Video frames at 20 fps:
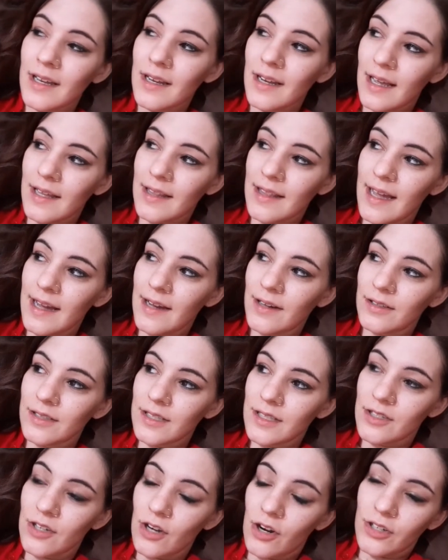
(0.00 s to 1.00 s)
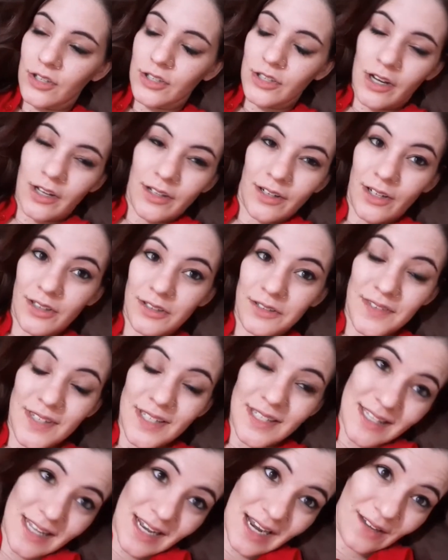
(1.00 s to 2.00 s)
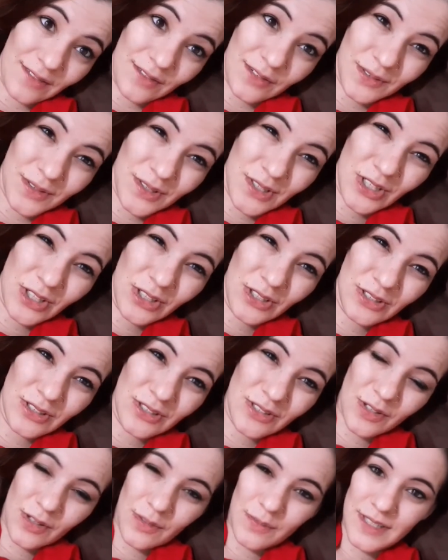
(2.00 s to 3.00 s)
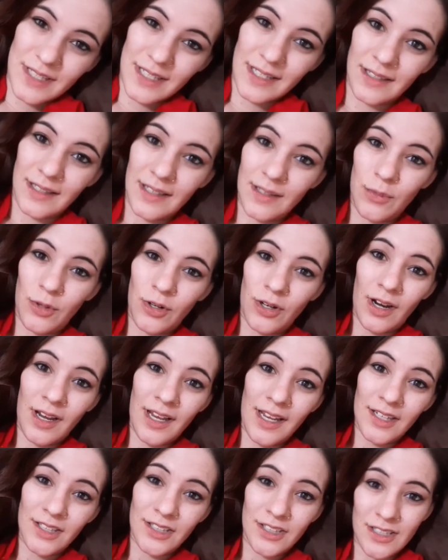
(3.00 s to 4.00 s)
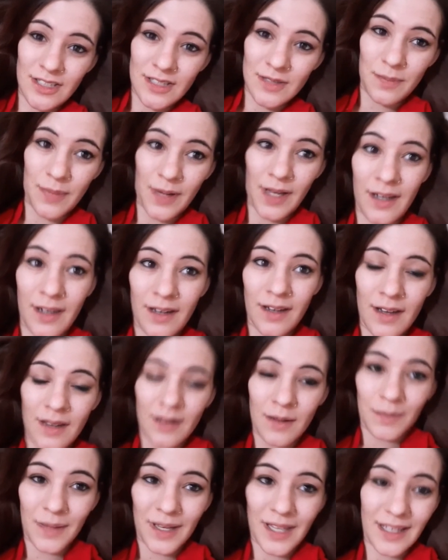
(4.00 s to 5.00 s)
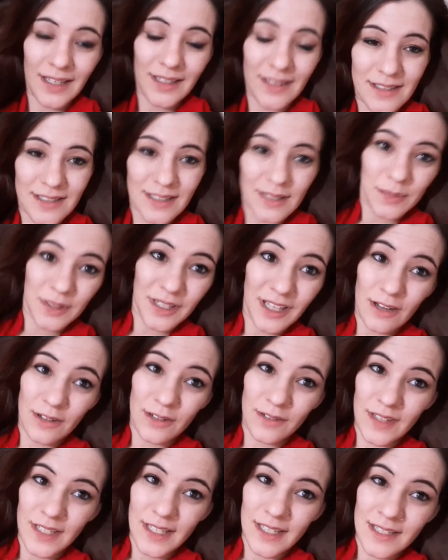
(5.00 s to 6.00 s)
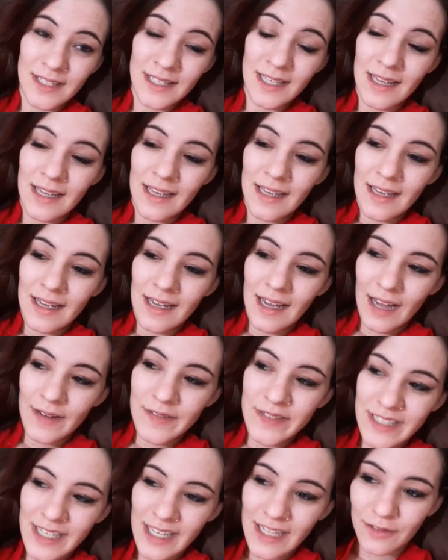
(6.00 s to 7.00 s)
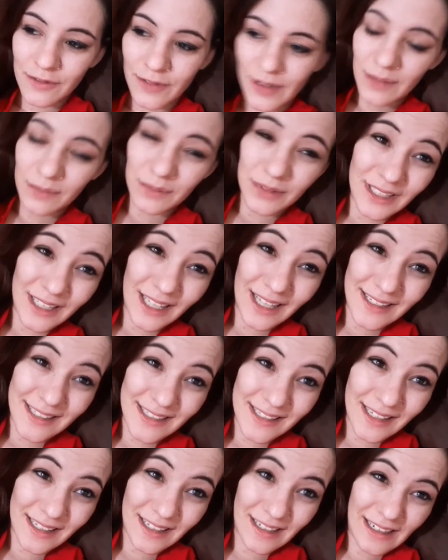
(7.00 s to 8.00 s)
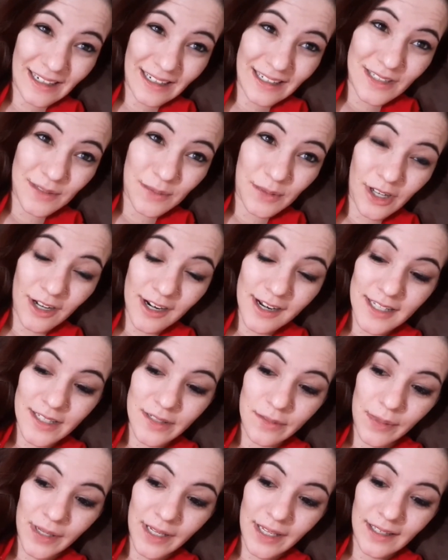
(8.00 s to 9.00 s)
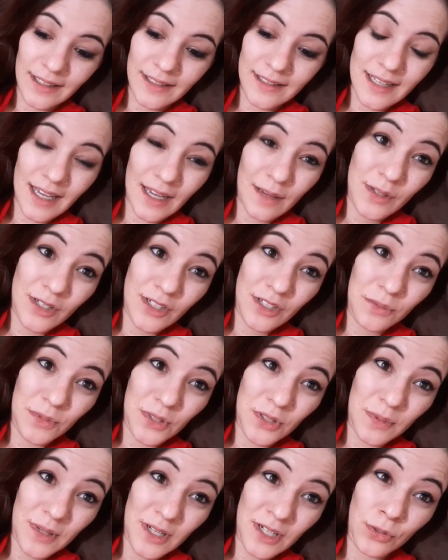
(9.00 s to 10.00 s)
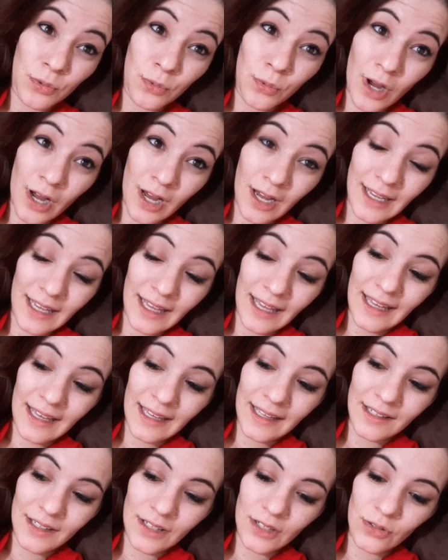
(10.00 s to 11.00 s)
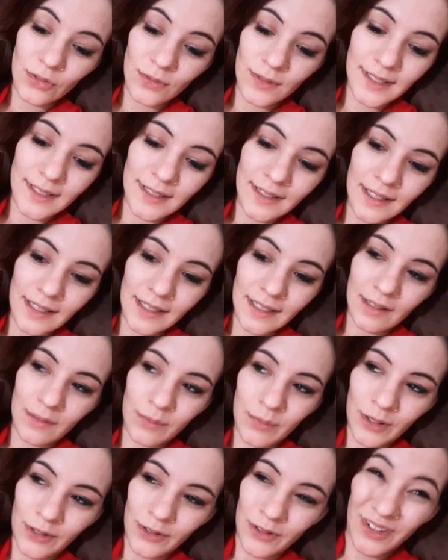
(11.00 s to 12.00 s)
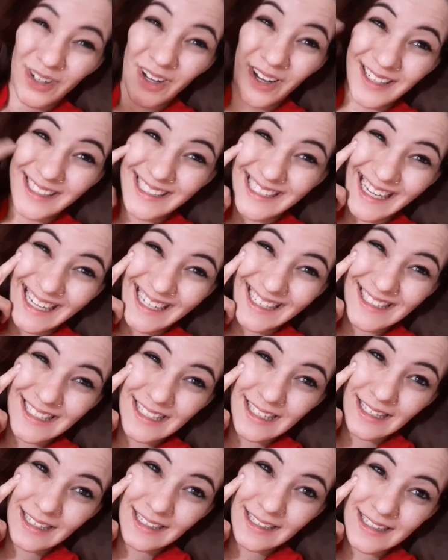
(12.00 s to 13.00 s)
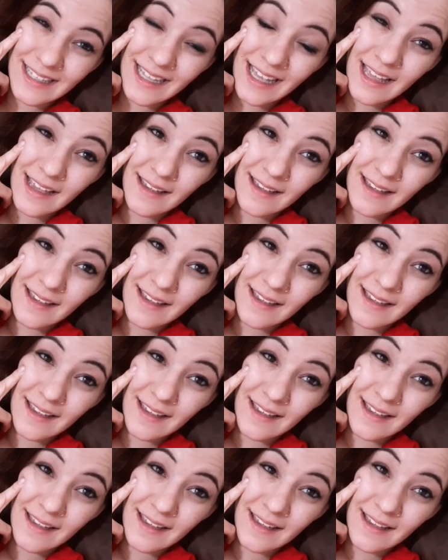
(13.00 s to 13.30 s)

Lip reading: Ninth House, Dark Dawn, all of these that I have to return, so I'm slightly more anxious, but my hand is slipping out of these. I'm just kind of rambling, and it's late at night to be honest, because I'm in too much pain to walk. And the annoying thing about contacts is